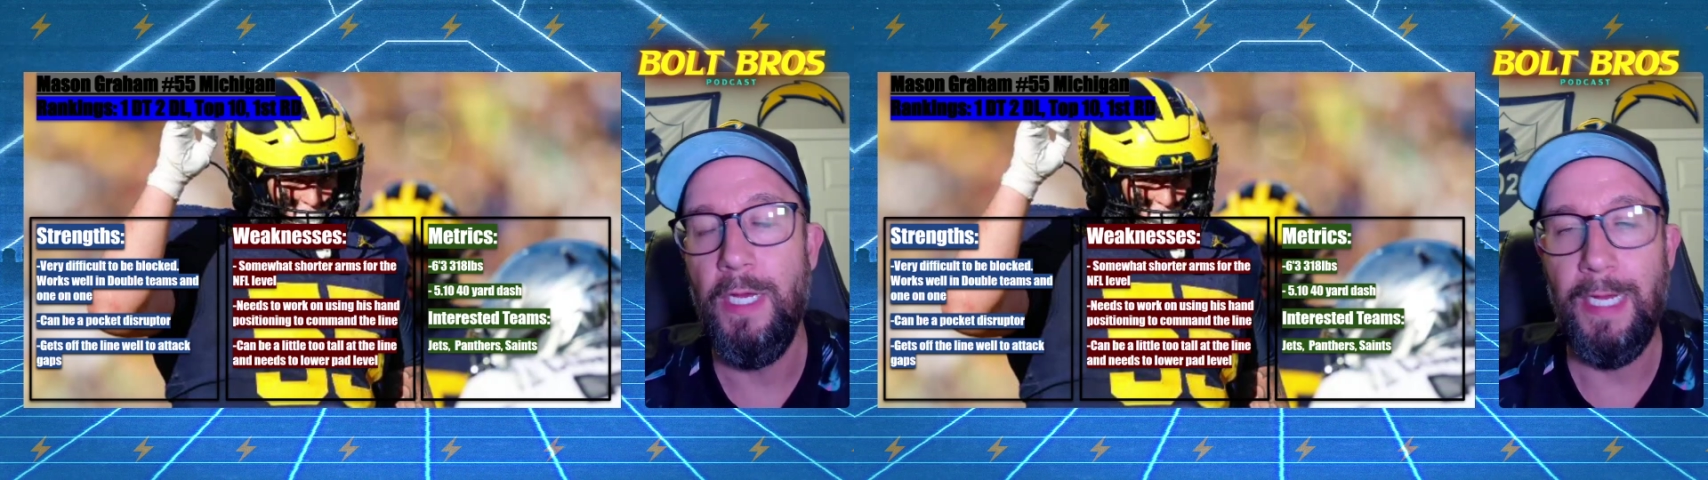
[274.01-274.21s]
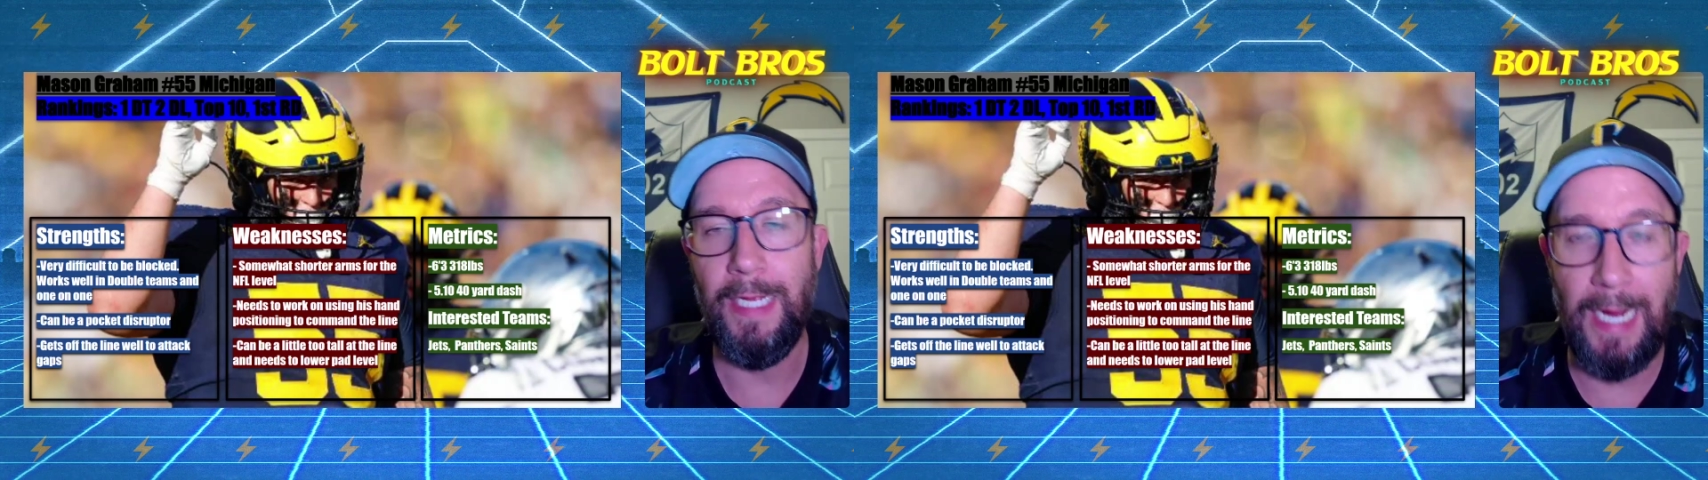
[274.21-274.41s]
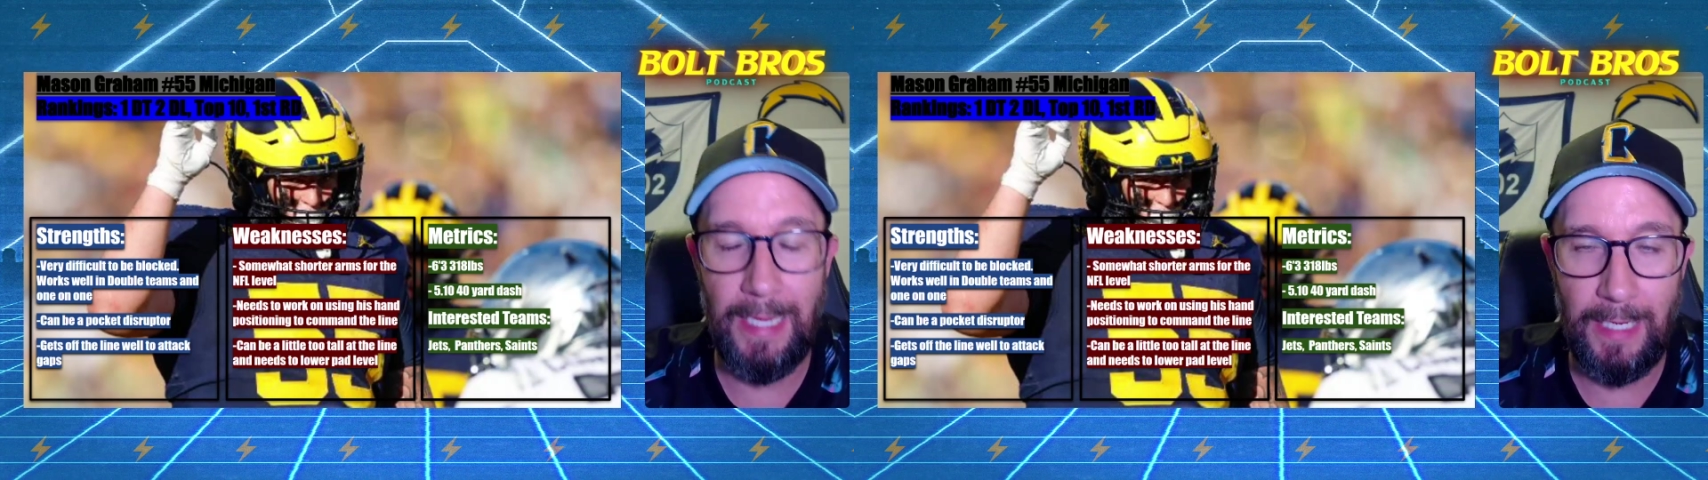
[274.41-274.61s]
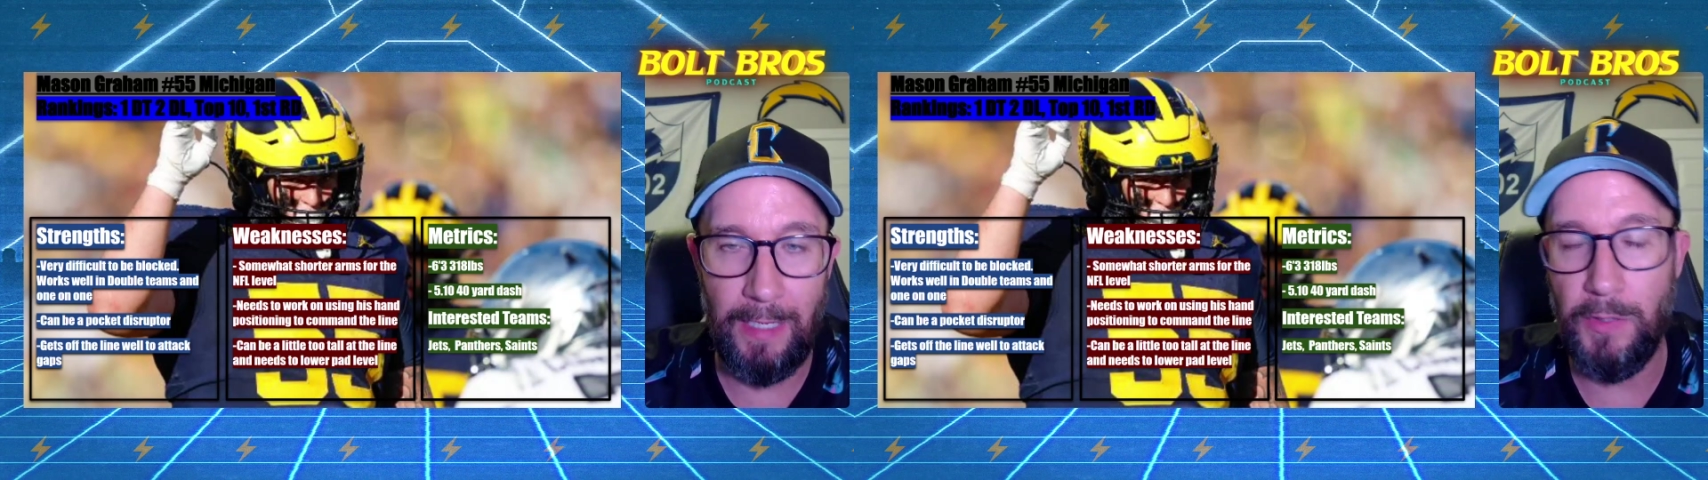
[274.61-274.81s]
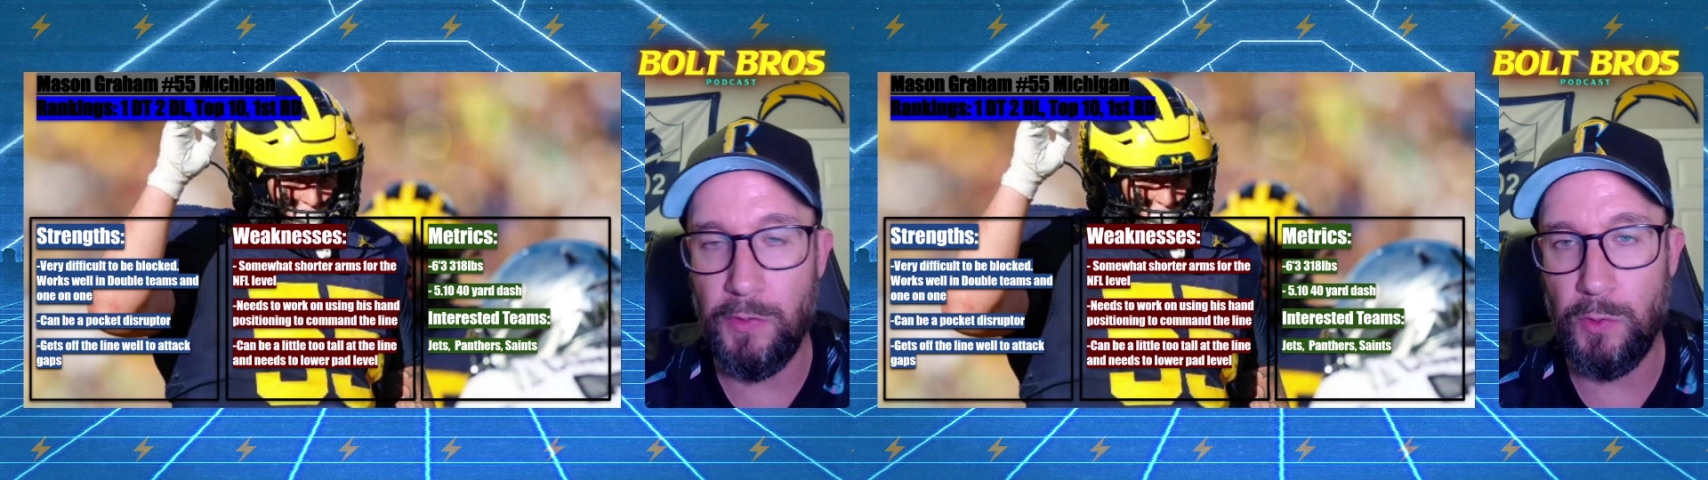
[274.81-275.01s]
a guy that could
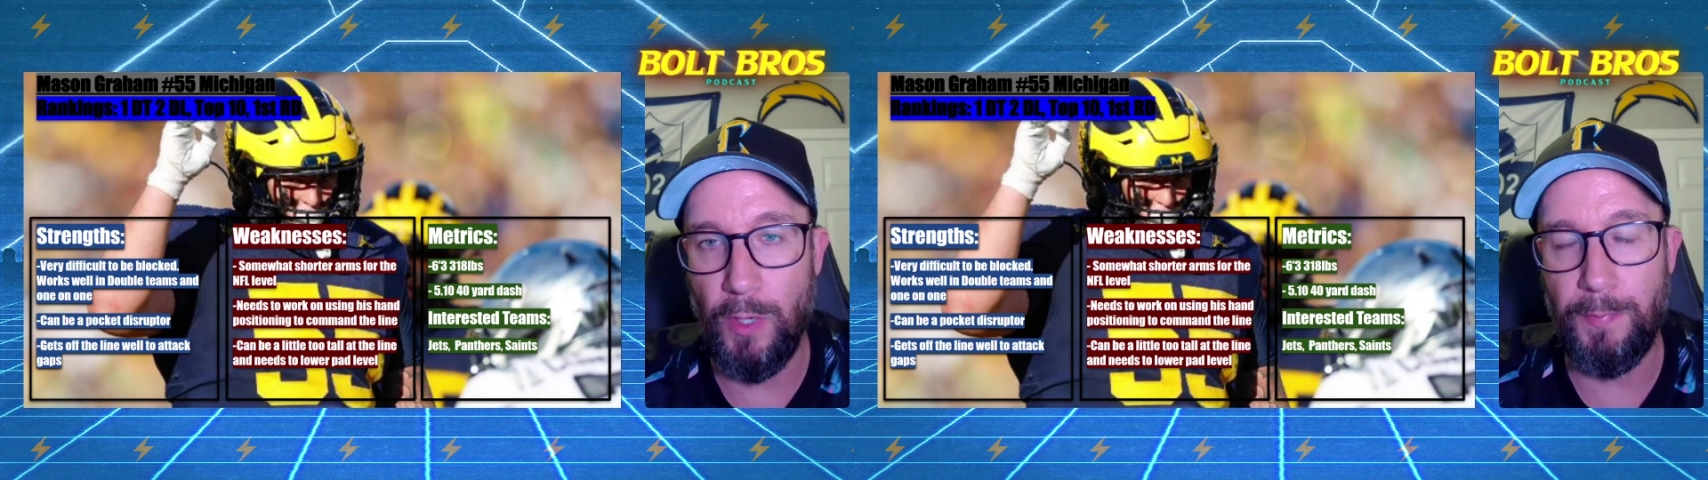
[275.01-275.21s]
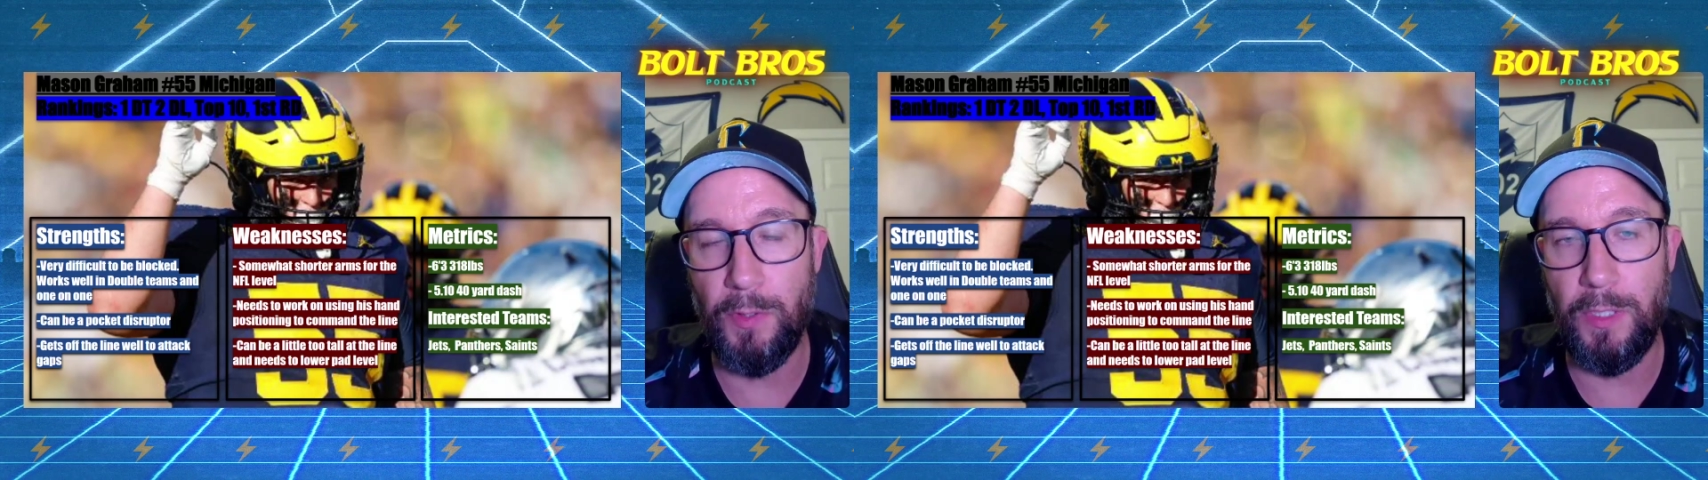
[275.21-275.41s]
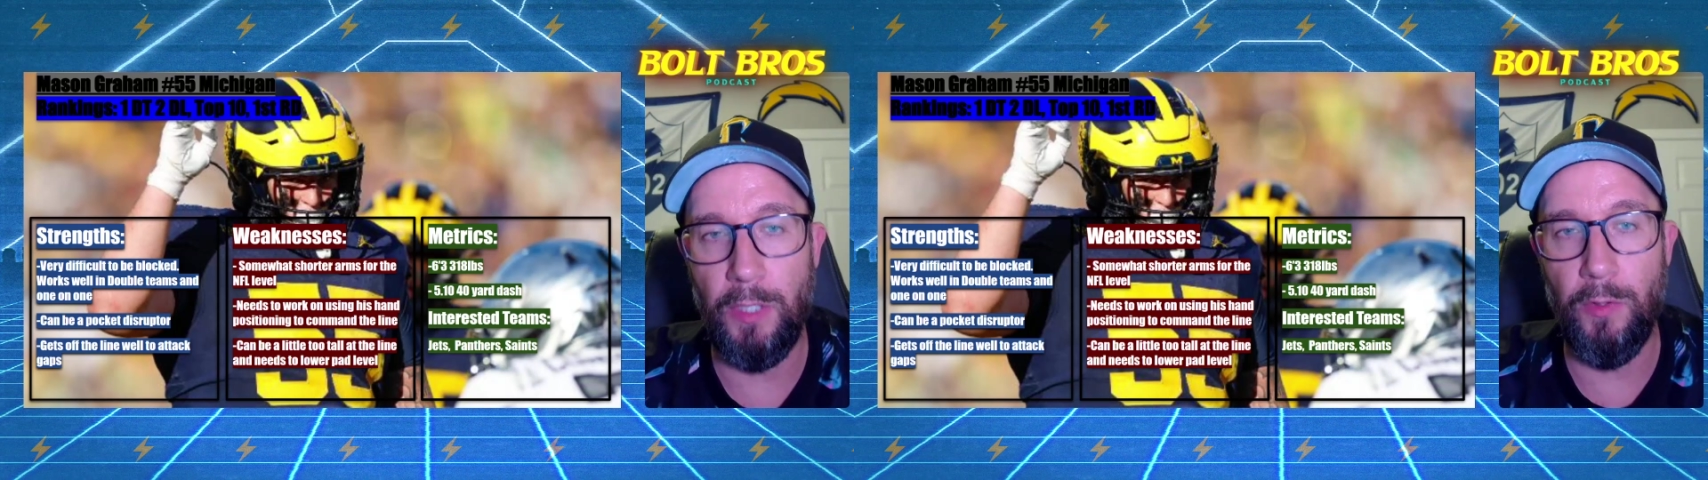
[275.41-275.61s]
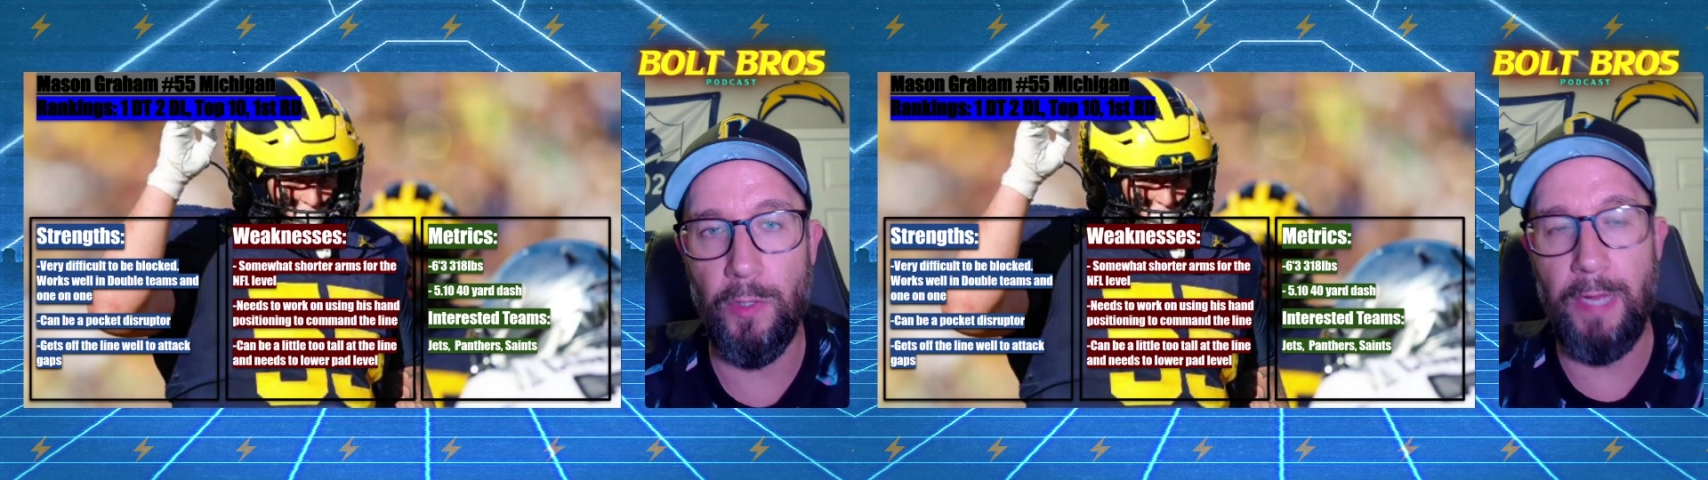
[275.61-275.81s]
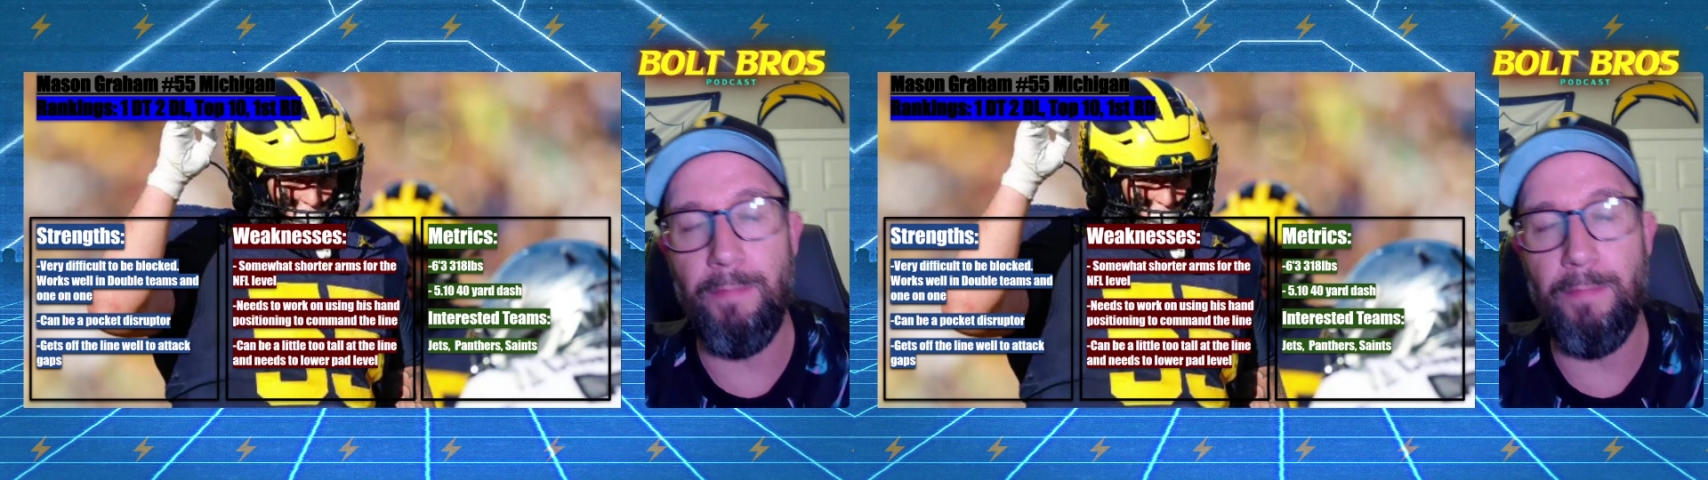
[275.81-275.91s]
be a disruptor at the O-line,